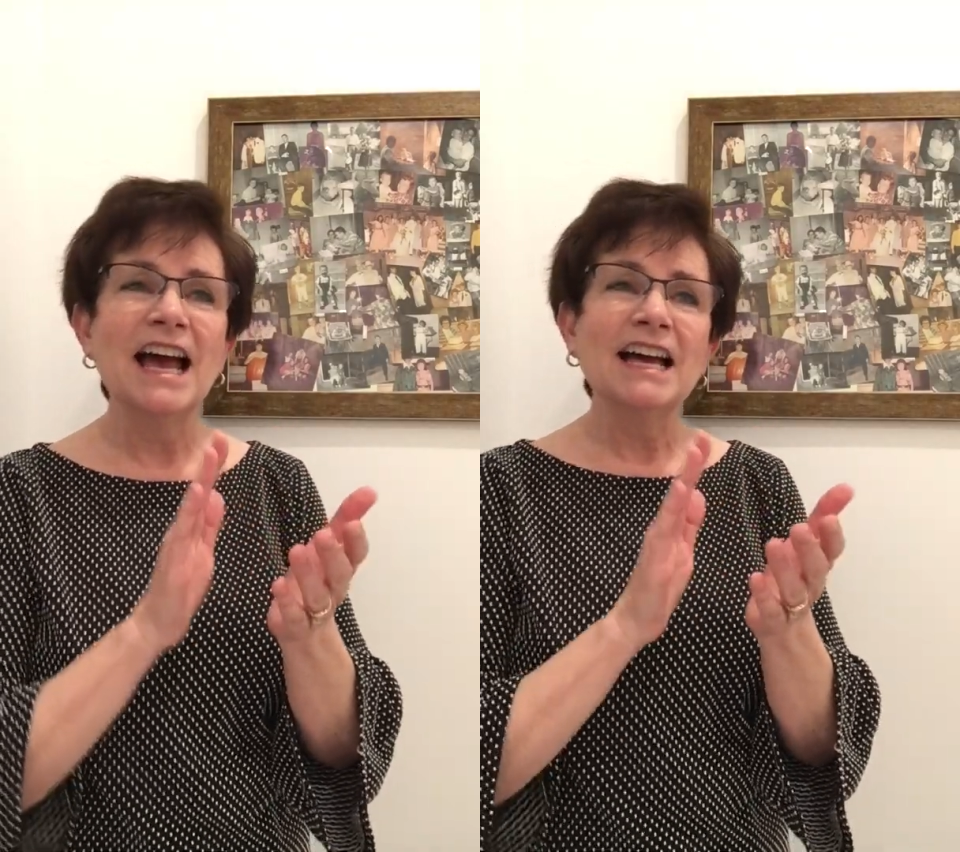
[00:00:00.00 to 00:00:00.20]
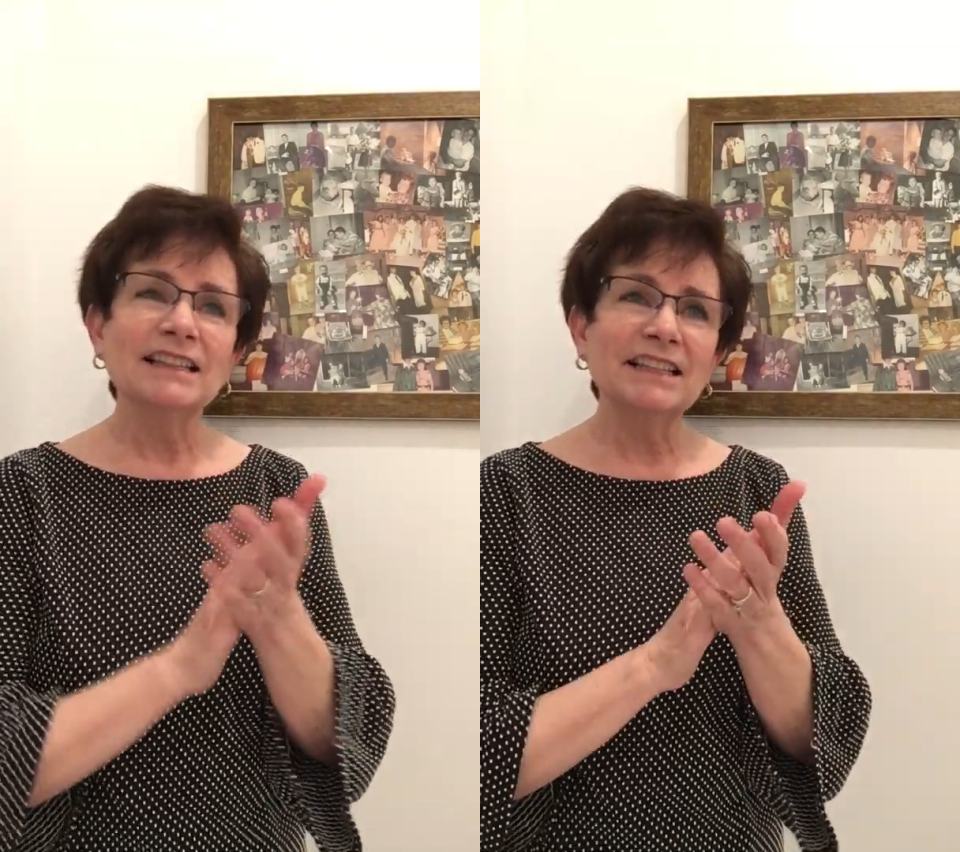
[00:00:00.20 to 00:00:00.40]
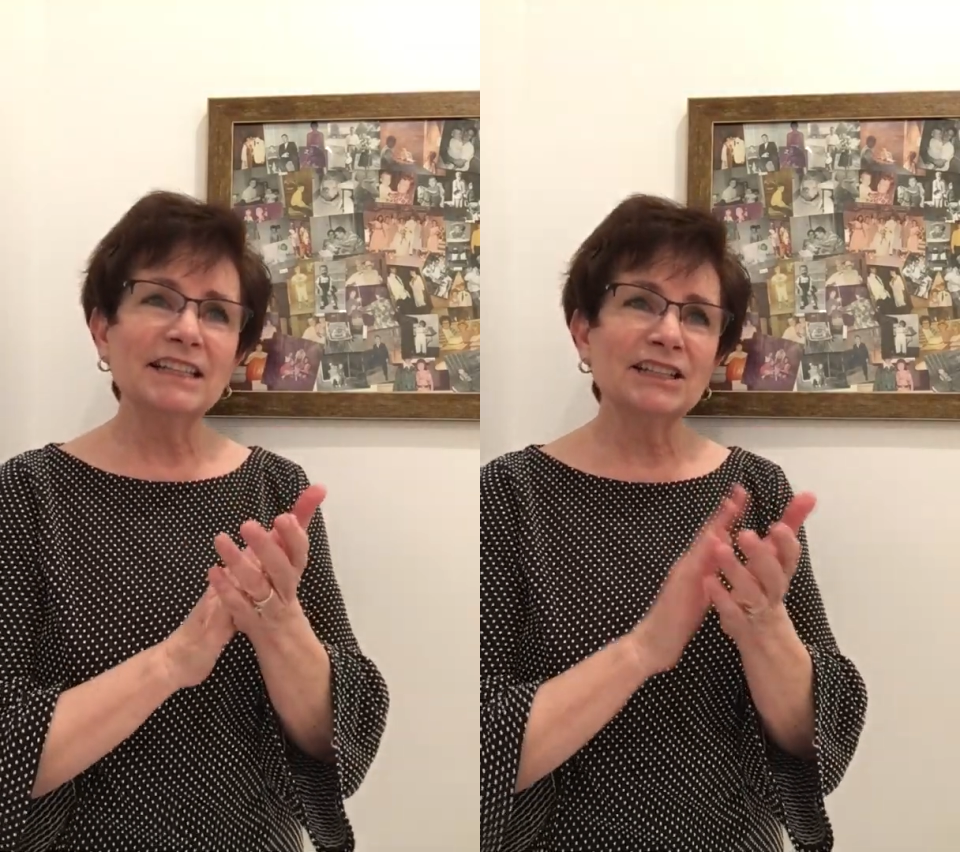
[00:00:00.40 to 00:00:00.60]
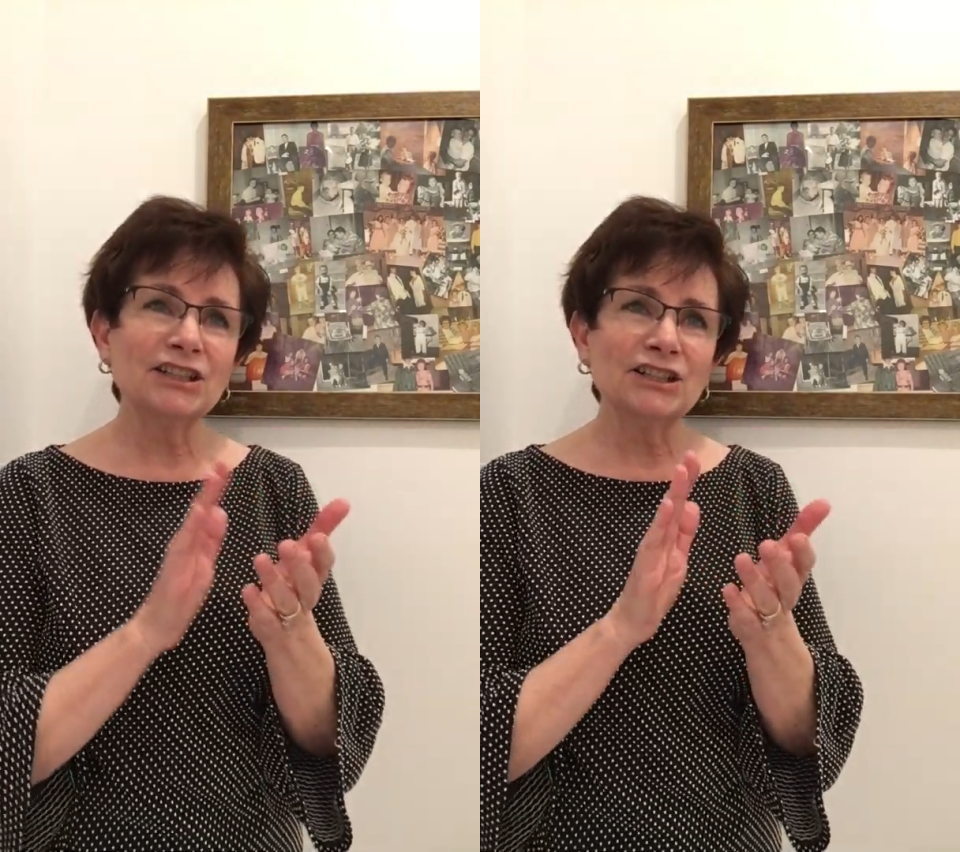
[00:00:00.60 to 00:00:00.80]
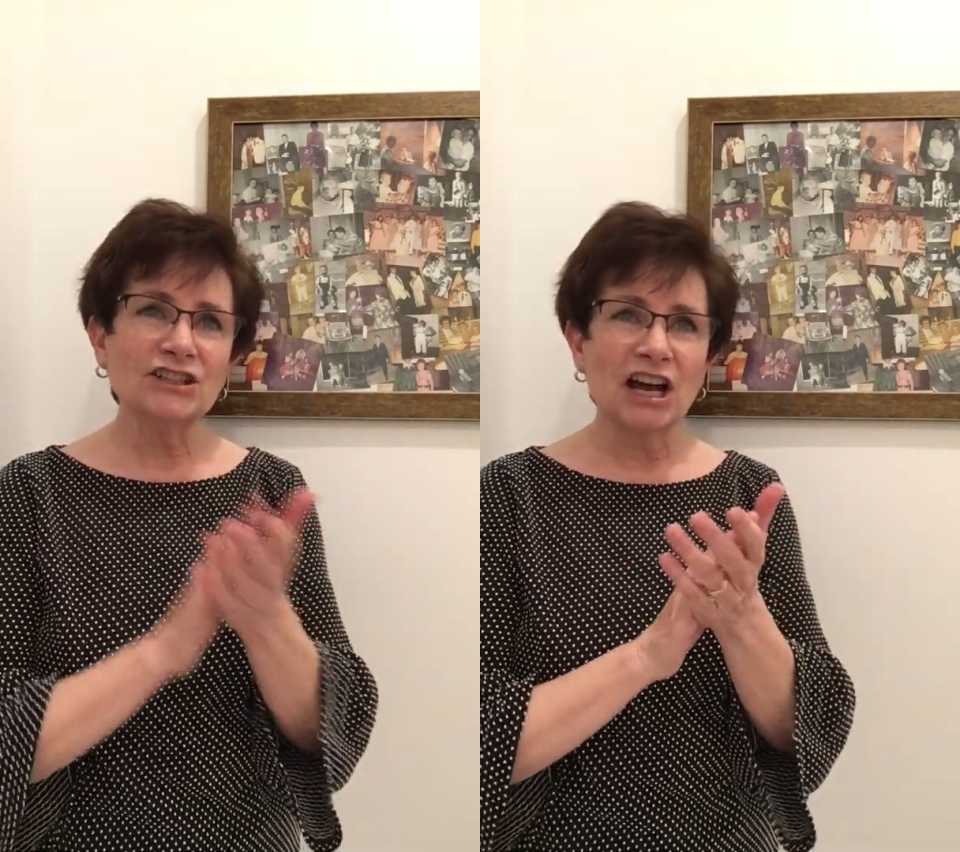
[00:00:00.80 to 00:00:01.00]

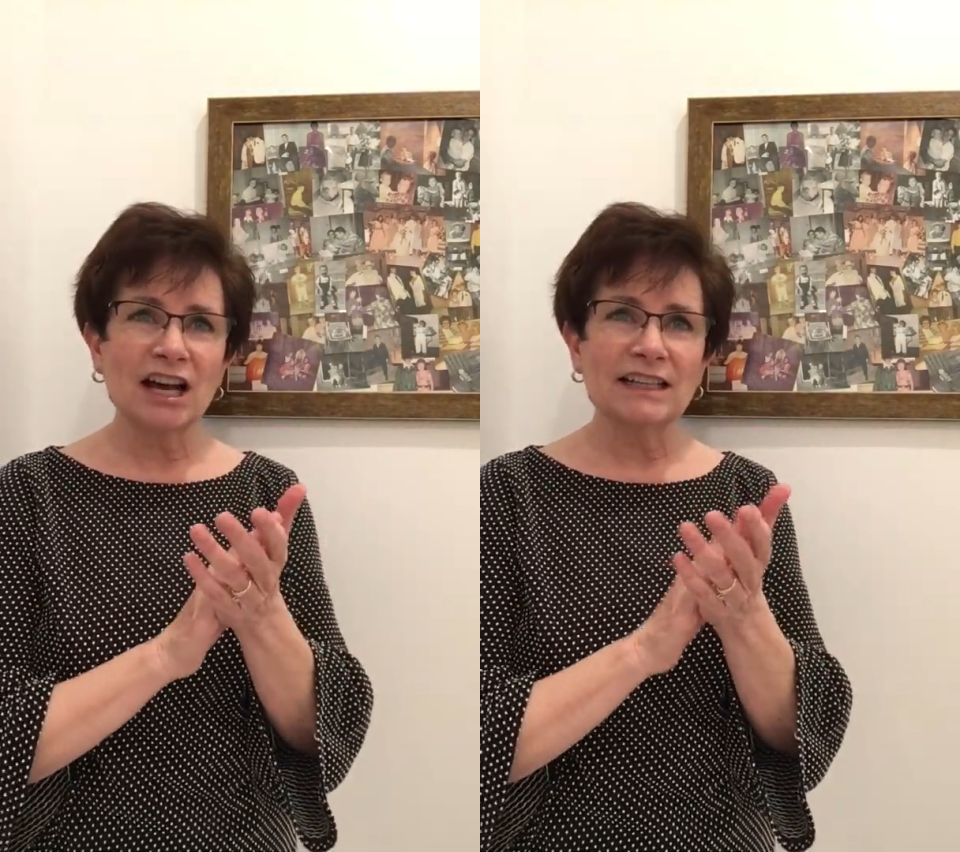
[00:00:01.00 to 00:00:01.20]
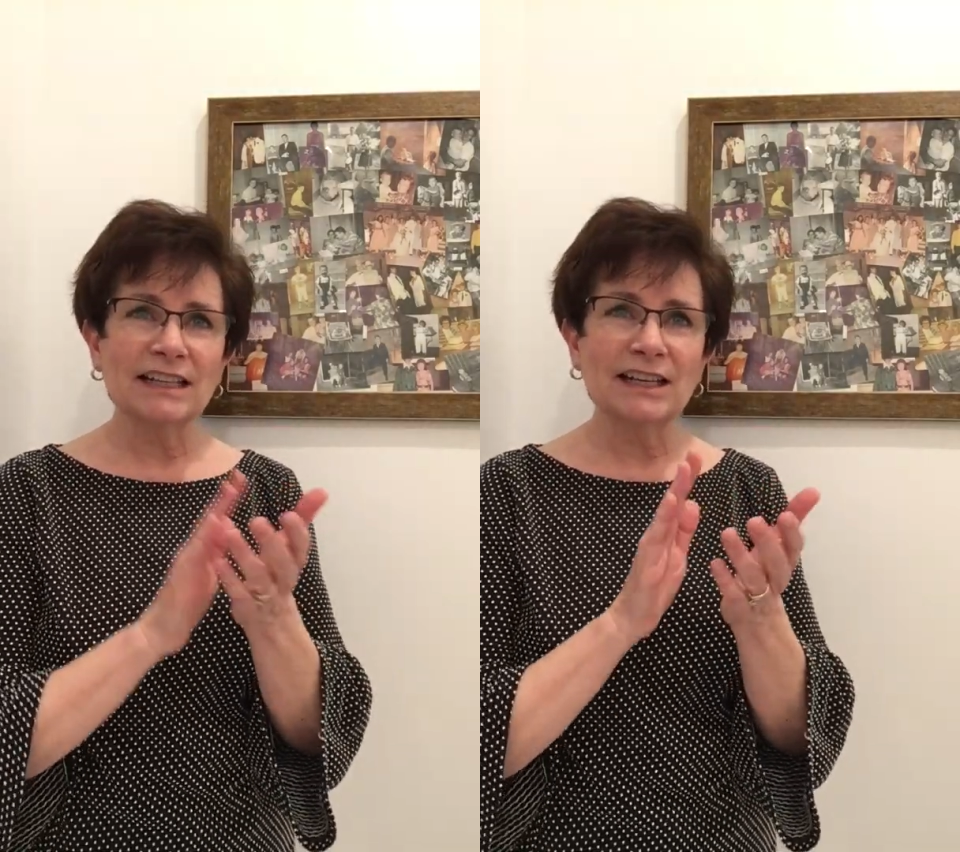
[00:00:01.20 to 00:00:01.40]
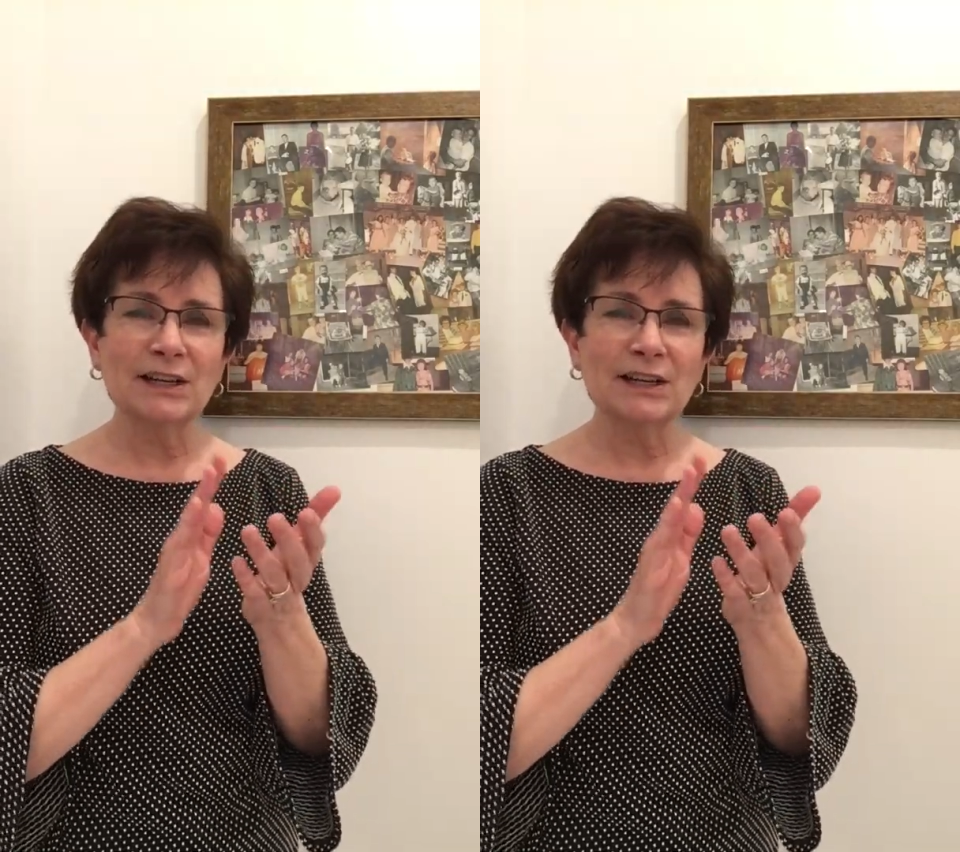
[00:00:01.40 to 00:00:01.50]
Little Johnny